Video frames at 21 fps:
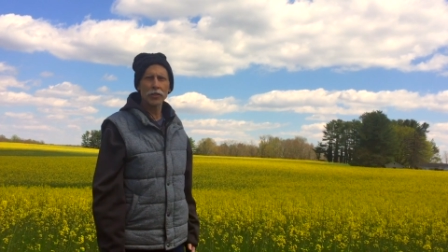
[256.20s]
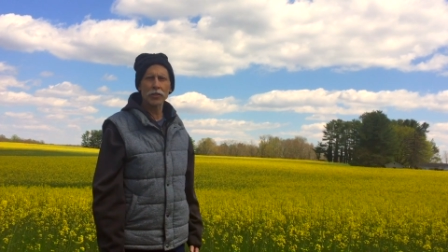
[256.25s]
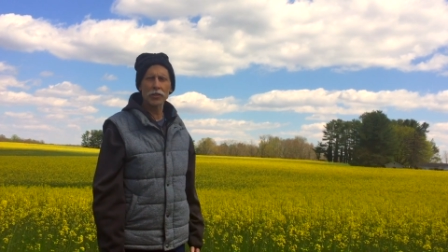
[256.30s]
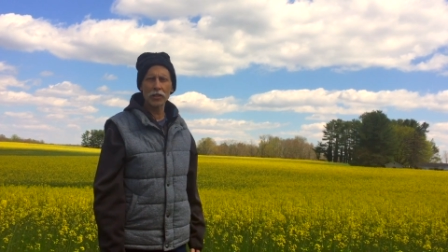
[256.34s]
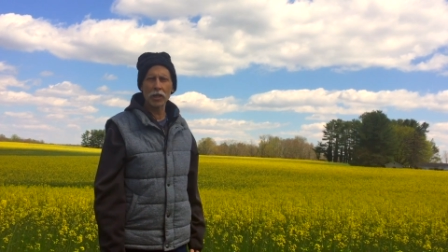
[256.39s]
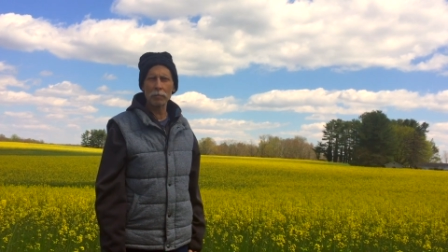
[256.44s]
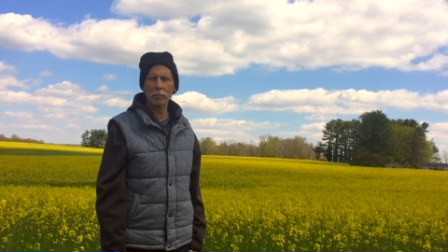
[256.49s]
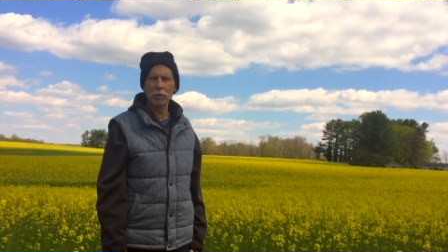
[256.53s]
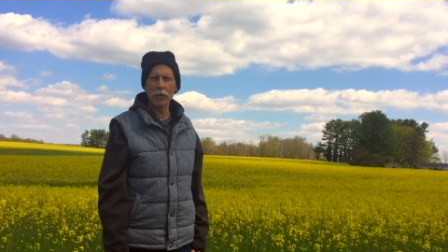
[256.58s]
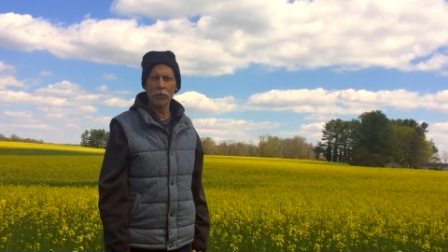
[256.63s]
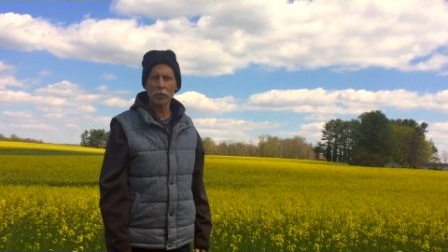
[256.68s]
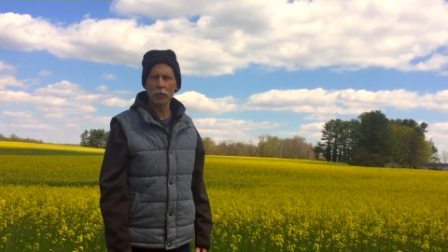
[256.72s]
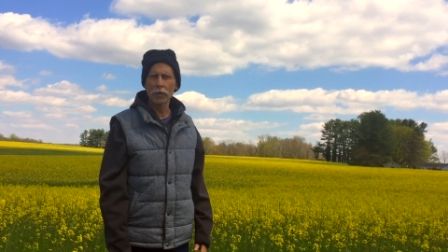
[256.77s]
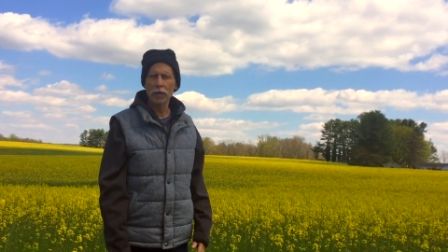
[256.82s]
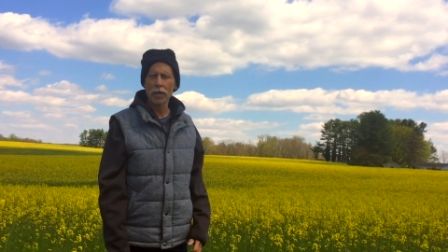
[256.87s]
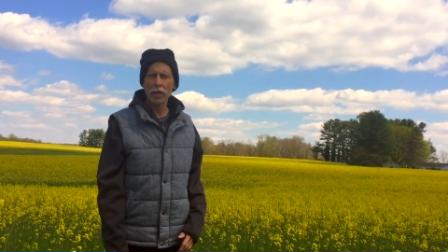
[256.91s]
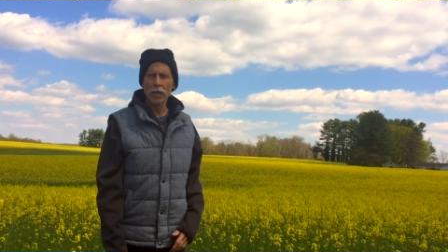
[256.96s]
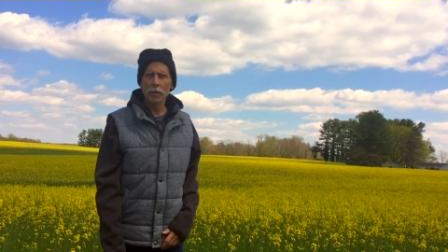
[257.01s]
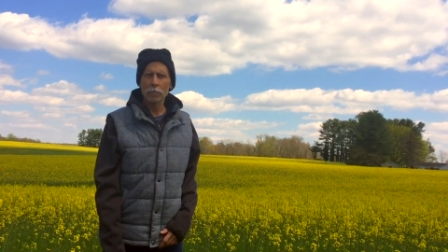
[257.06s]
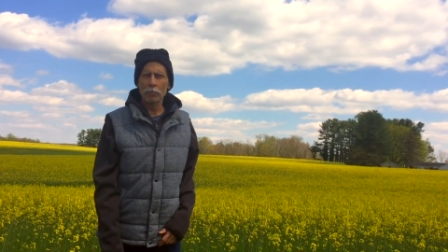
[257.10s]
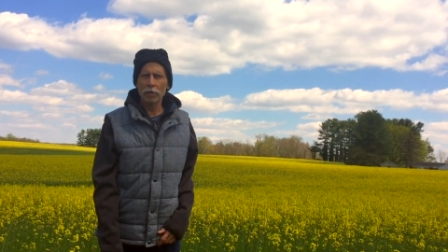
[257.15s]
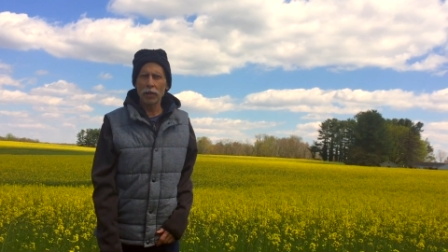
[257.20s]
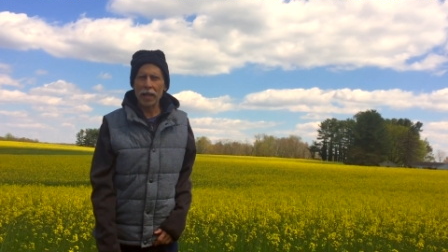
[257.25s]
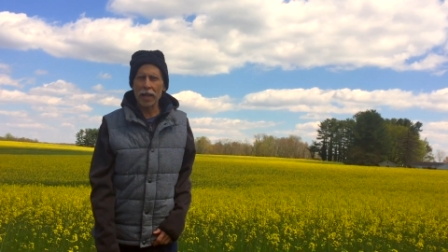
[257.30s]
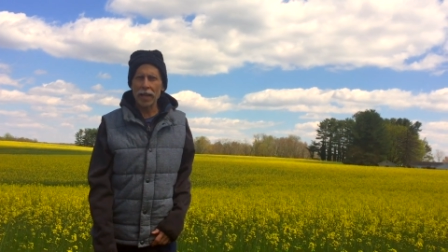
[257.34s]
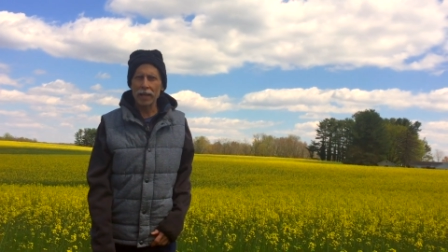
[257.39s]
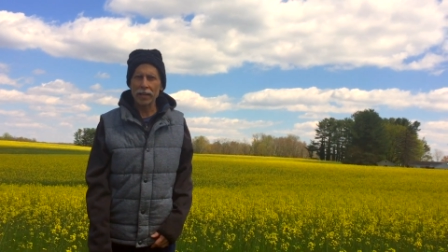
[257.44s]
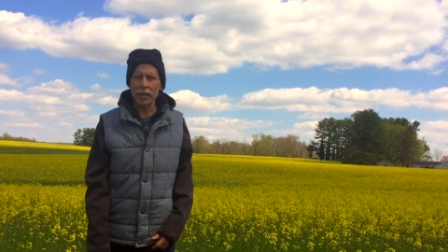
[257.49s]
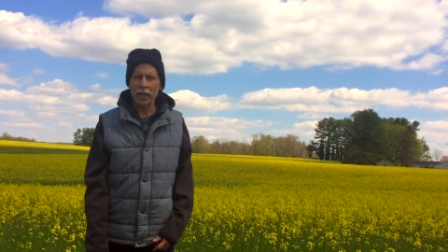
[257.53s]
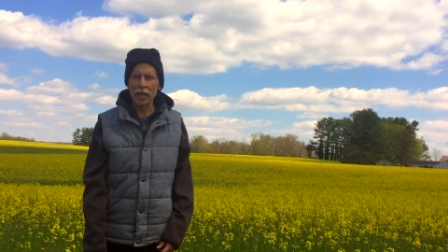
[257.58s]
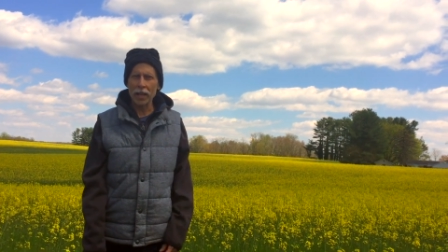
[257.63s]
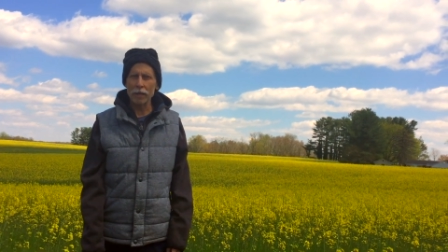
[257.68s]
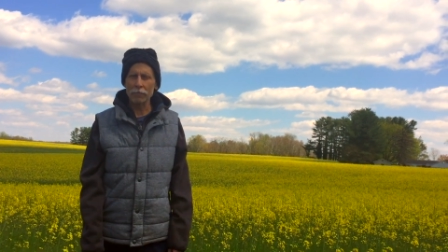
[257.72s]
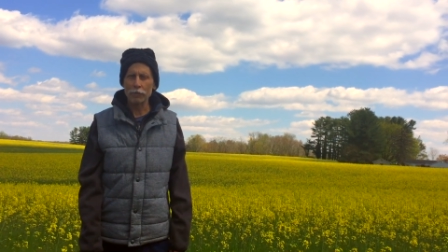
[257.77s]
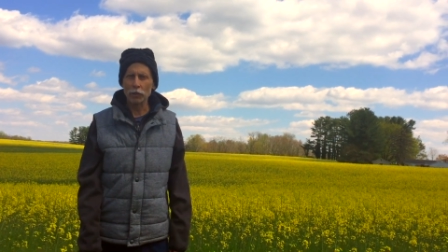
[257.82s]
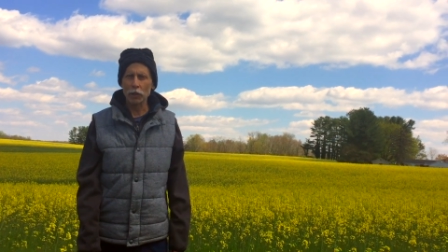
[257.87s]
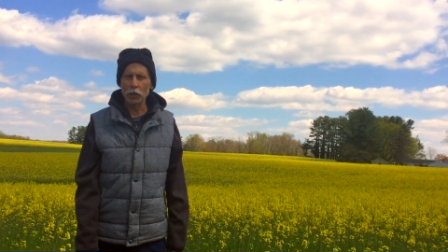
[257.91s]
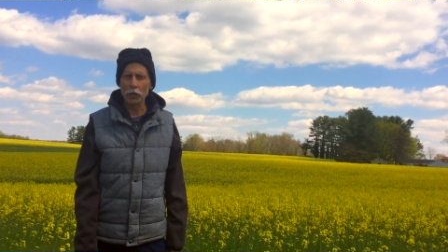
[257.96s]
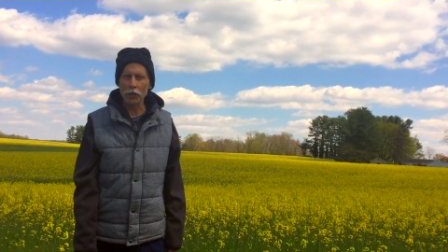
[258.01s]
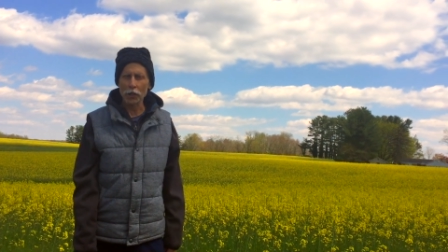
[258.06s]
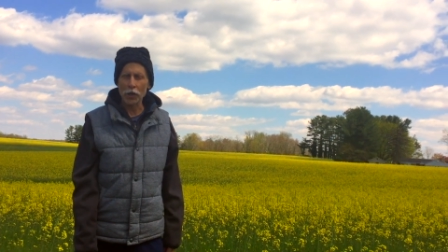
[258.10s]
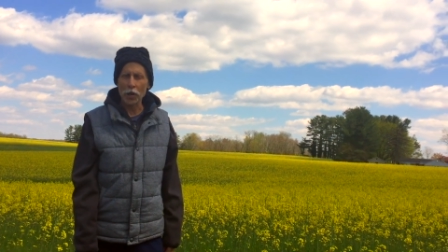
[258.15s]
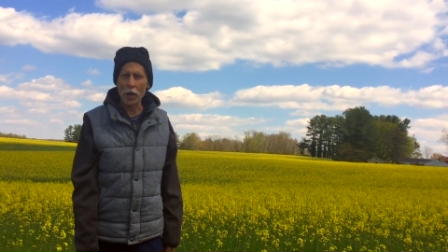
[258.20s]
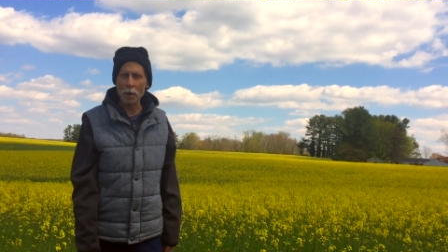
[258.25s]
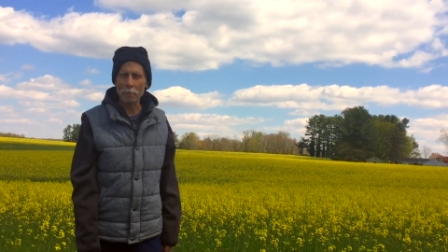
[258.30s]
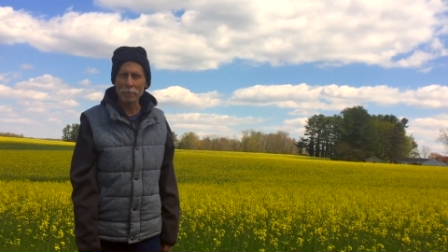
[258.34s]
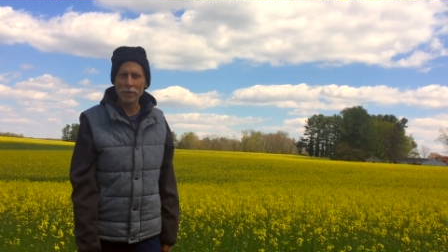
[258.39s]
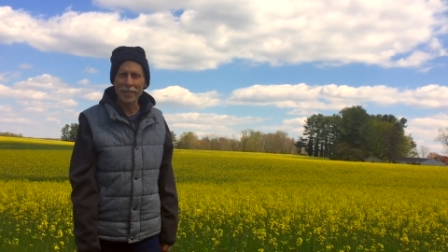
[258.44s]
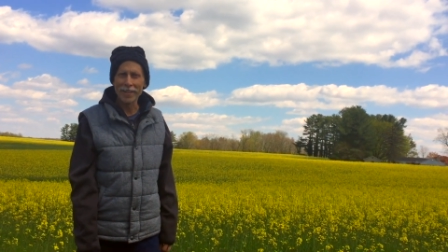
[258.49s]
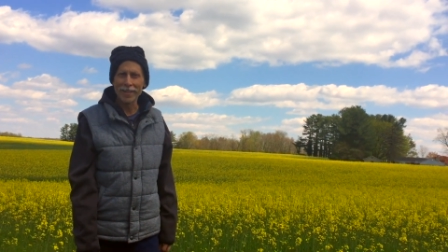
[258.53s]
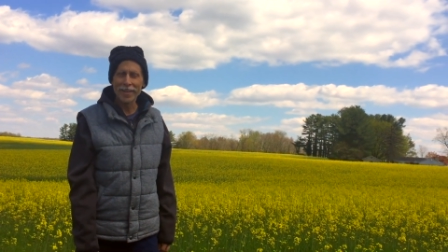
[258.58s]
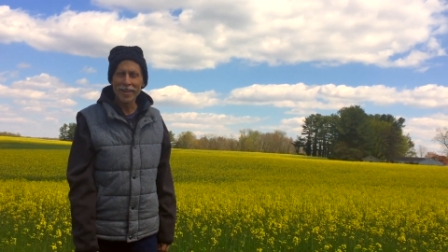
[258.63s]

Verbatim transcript: it's some other plant. I'll have to look it up.